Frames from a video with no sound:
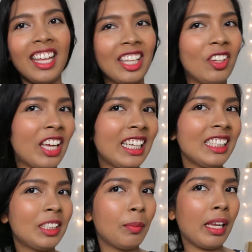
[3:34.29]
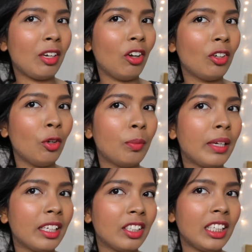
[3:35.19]
You guys may not know,
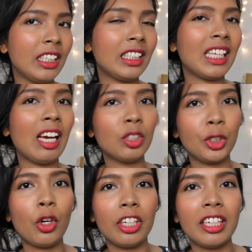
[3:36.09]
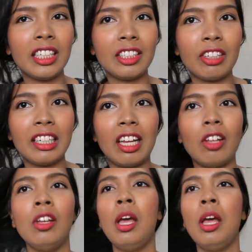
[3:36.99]
but you see this, how short it is right now.